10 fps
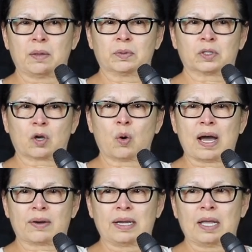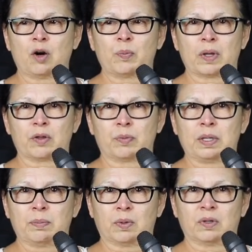able to go out and help other
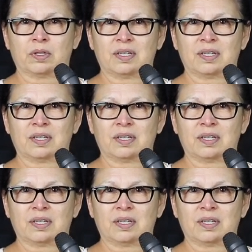people.